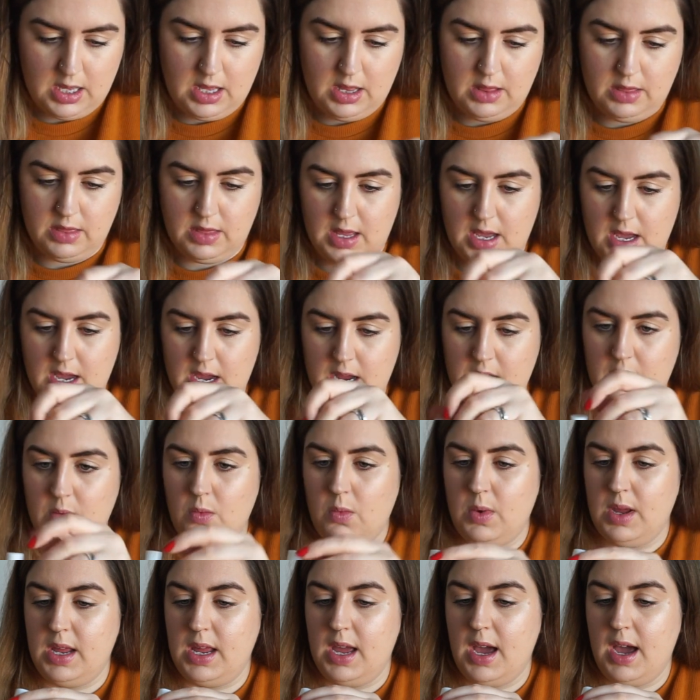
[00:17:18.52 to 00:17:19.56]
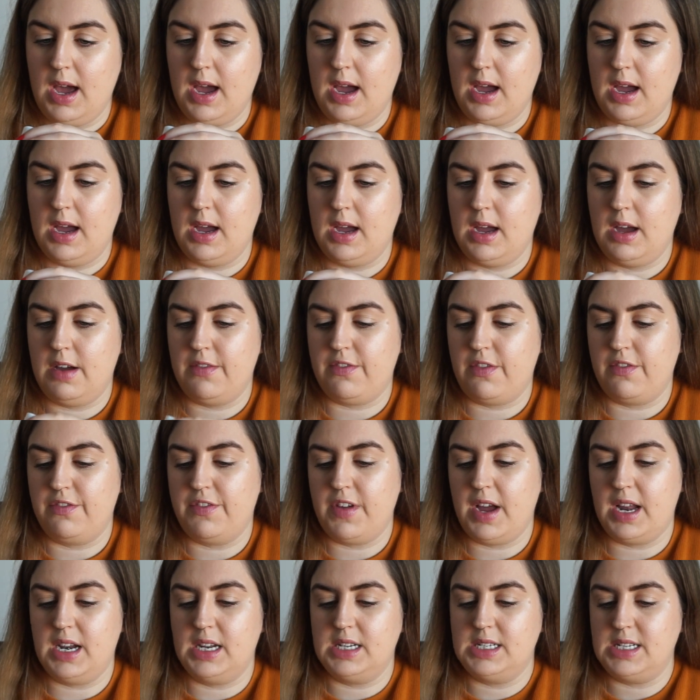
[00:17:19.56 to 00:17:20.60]
Then we have
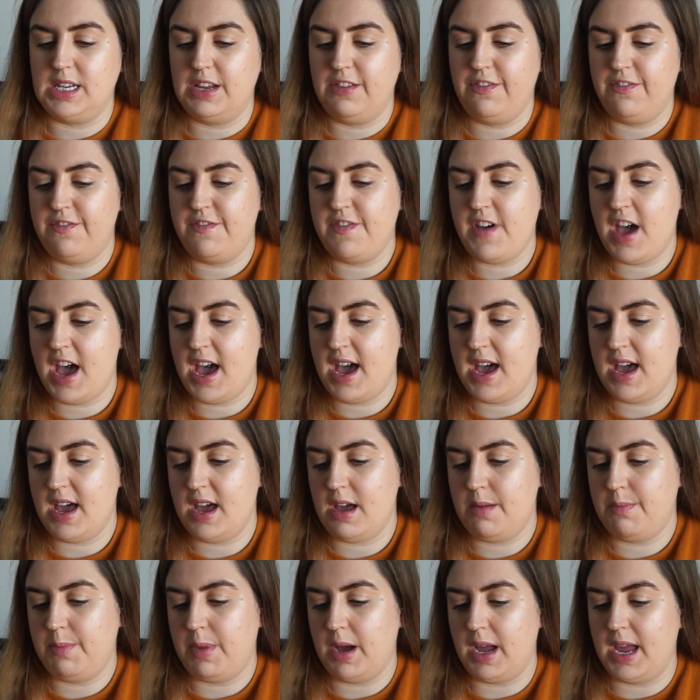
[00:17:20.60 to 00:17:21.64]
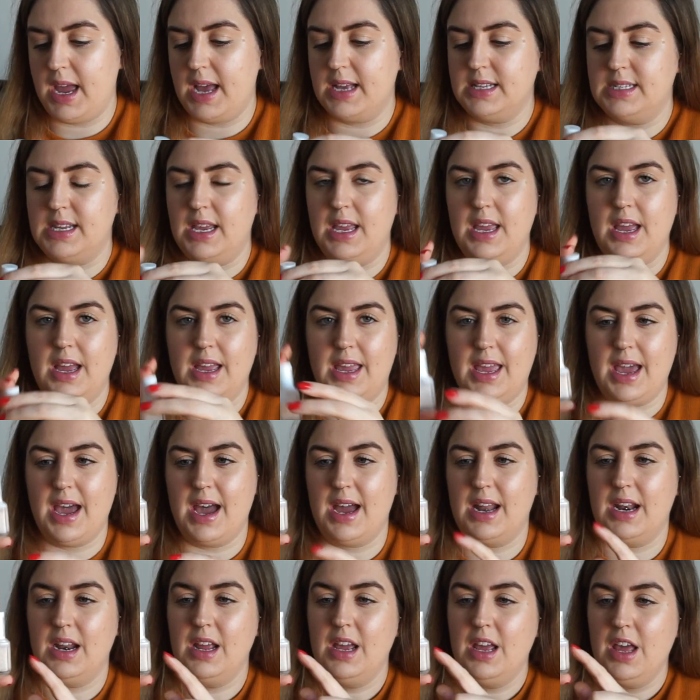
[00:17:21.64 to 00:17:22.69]
Vanity Fair by Essie.
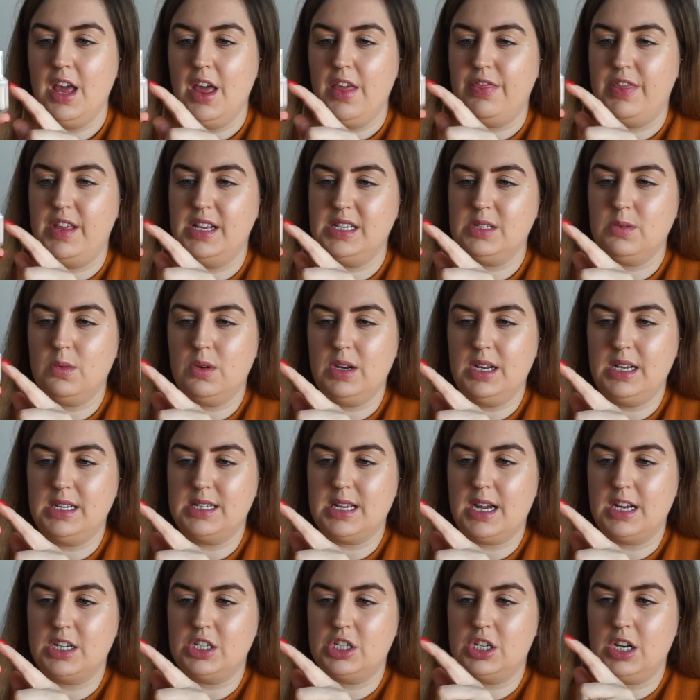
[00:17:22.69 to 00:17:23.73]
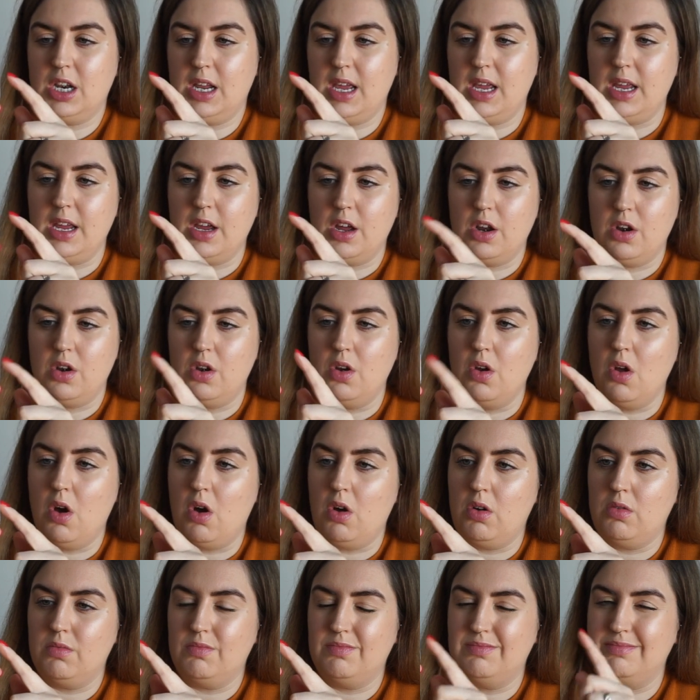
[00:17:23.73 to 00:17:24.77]
Again, this one is actually
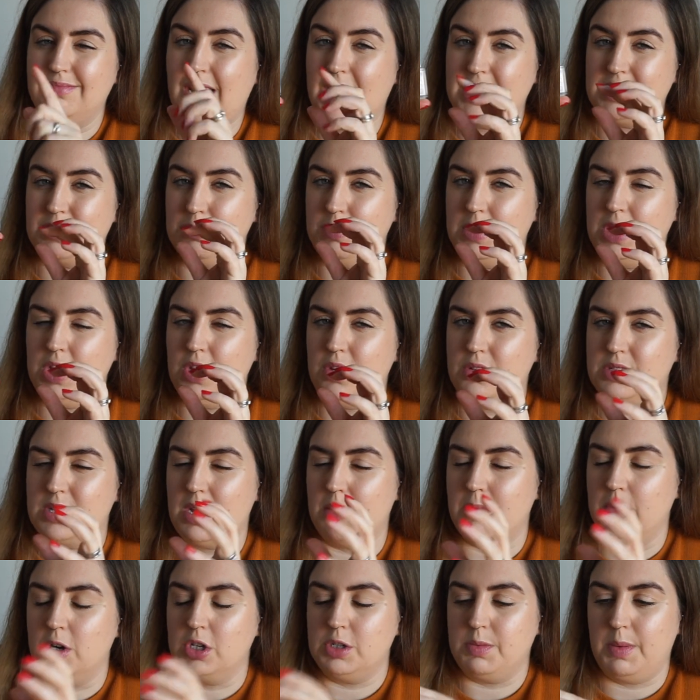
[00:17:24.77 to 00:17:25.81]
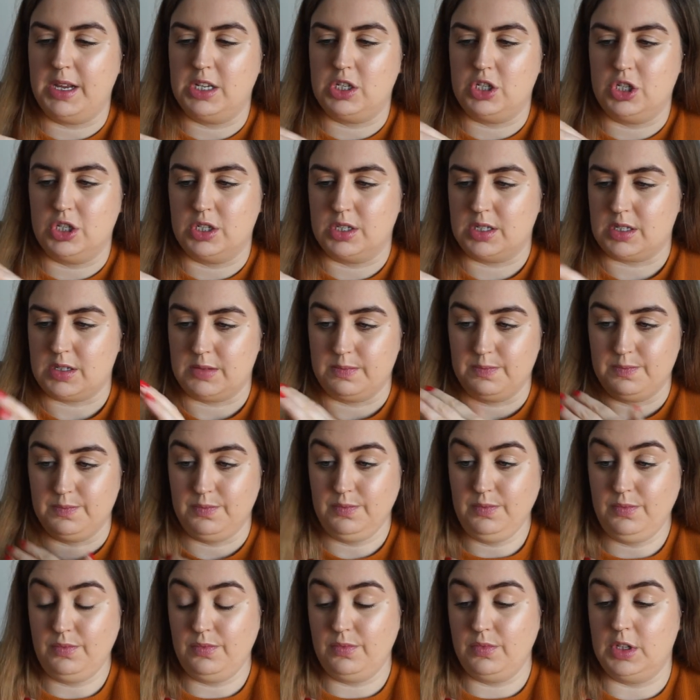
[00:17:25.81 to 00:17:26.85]
hasn't been used that much, but it's just,
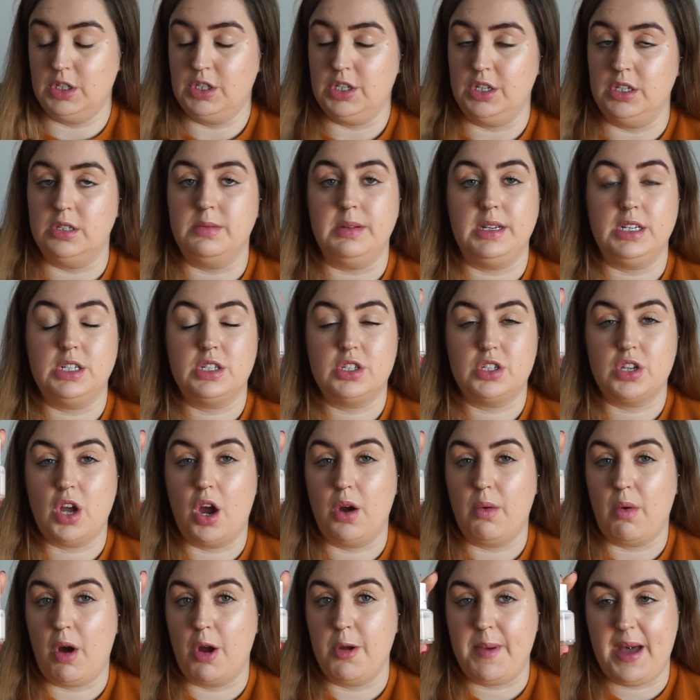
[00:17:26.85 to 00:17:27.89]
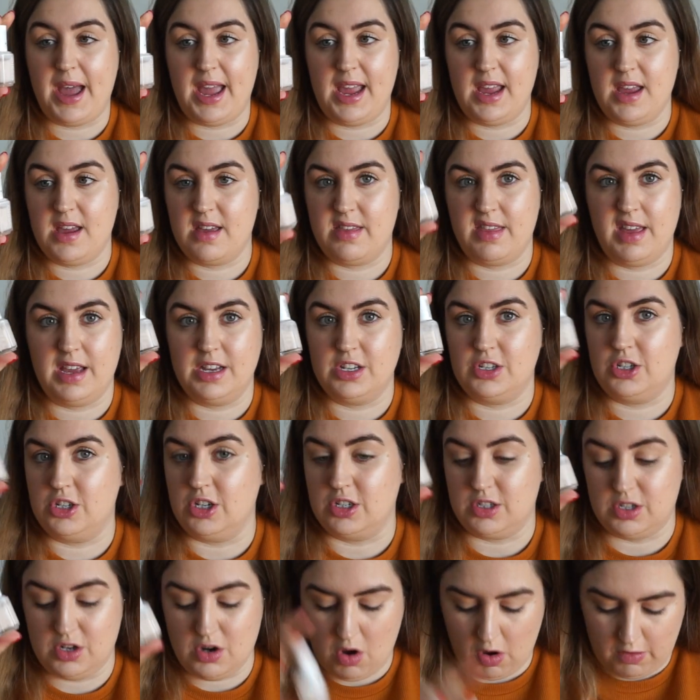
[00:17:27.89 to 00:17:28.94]
excuse me, so opaque that it's just
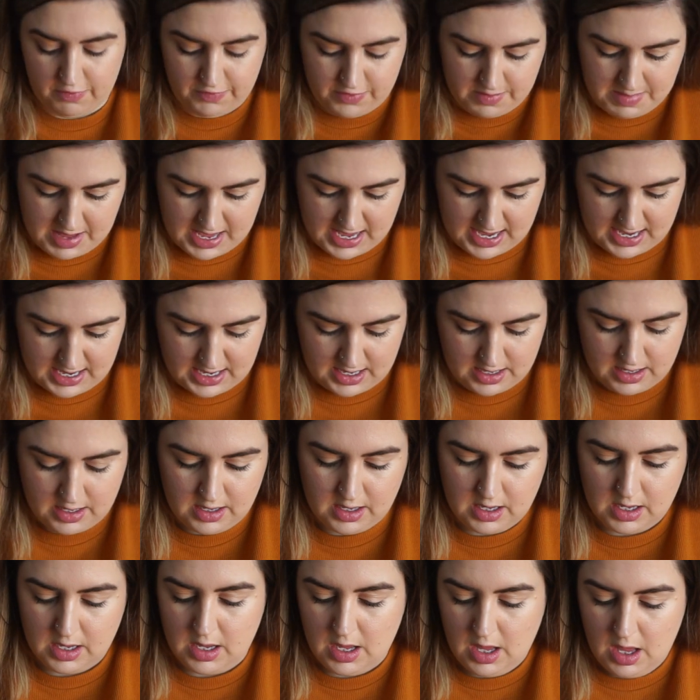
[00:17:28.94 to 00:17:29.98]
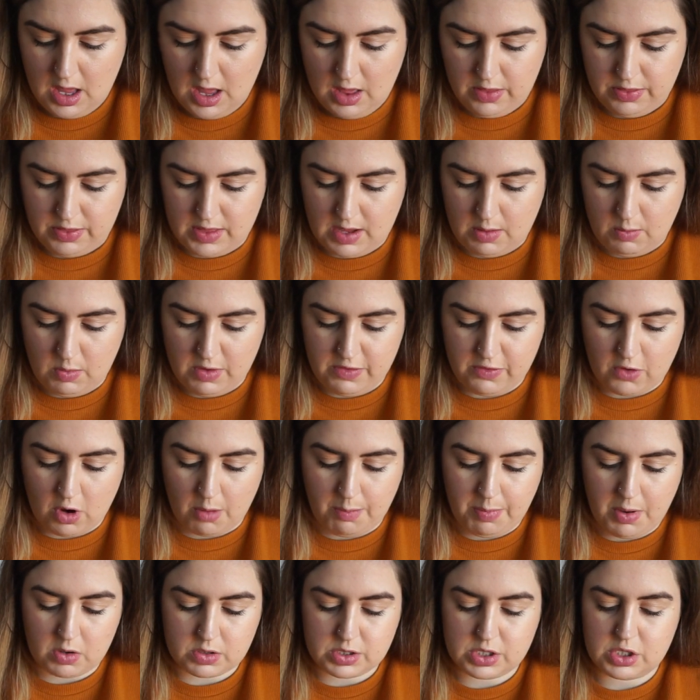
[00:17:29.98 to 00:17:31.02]
not for me. Then we've got
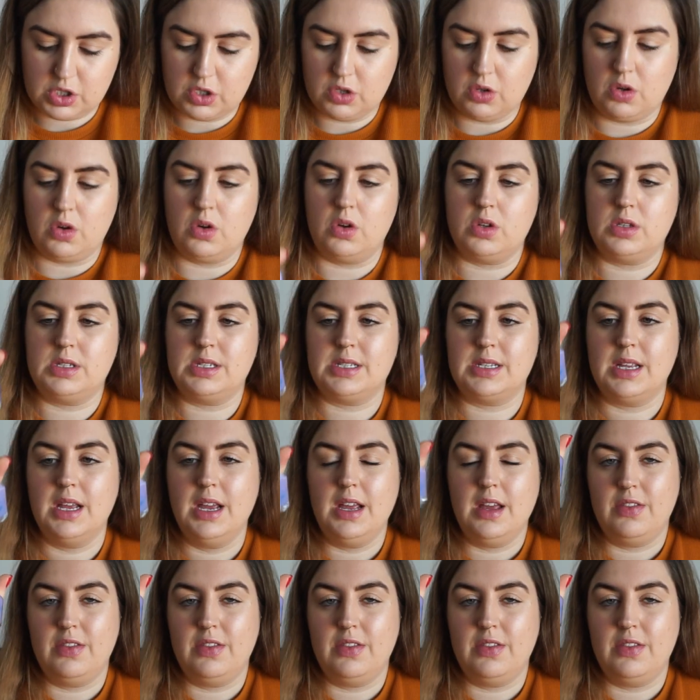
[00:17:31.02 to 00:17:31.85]
boxer shorts.